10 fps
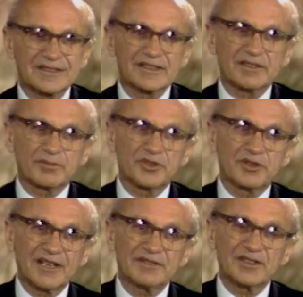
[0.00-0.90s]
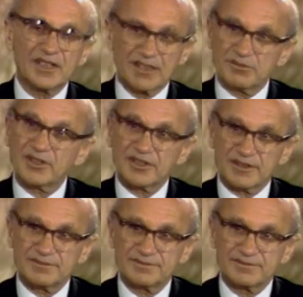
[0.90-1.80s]
the, you have a dilemma
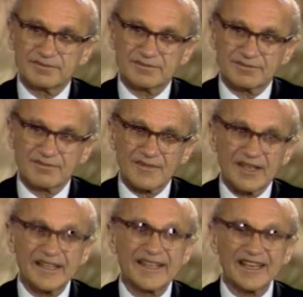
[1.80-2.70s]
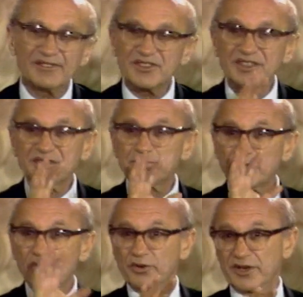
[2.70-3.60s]
there. Given the
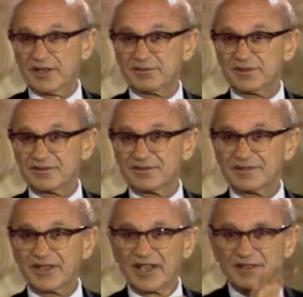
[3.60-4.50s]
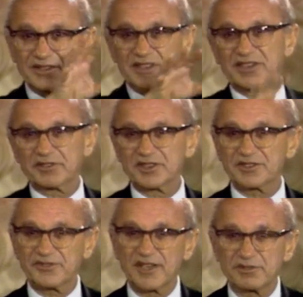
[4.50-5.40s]
program, given that there is
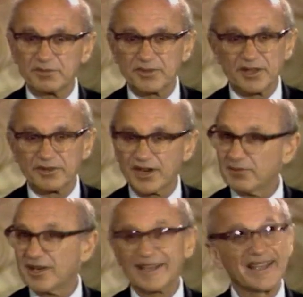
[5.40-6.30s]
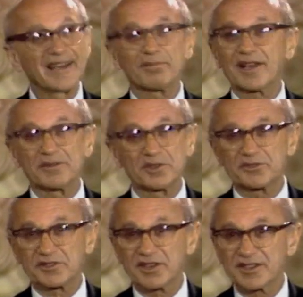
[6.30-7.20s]
a federal program, I can't blame you
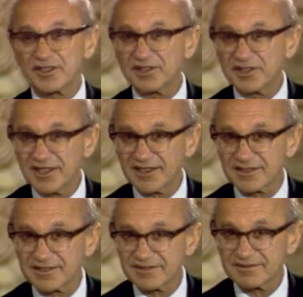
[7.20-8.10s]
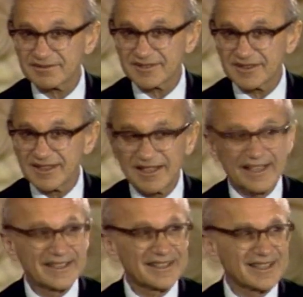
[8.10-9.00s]
for trying to go get it.
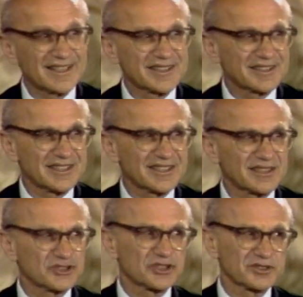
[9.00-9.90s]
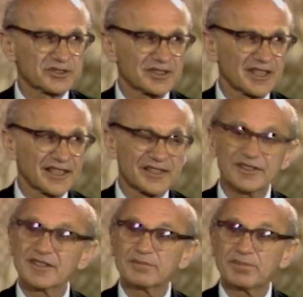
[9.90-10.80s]
And yet, I think it sooner or
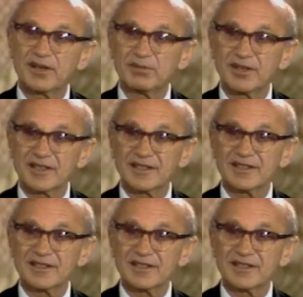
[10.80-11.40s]
later the public